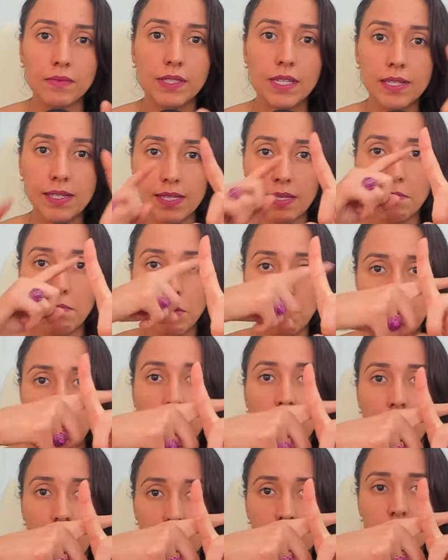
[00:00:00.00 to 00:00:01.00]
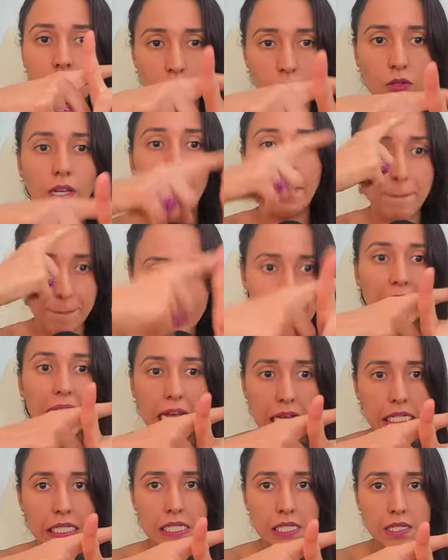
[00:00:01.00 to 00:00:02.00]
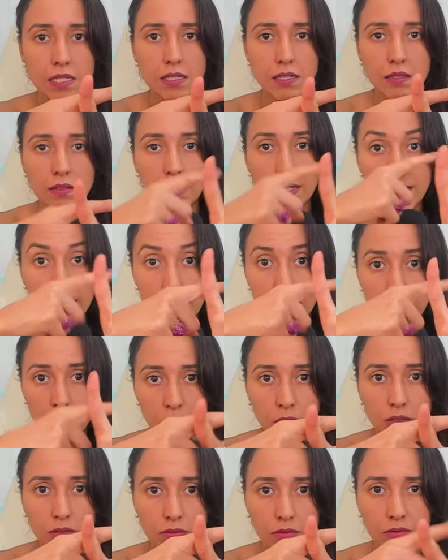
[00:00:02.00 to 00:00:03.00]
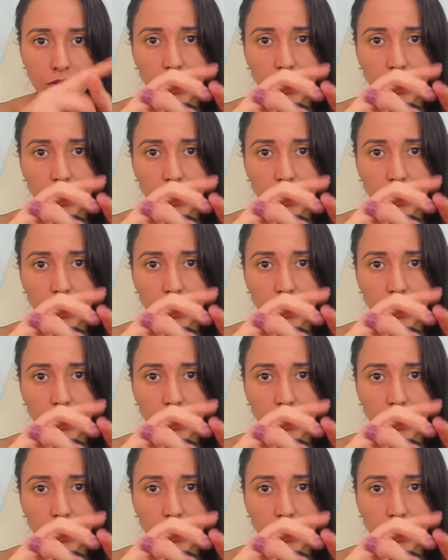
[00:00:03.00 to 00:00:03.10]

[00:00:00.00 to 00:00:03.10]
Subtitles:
the symbol plus, okay? Plus the symbol,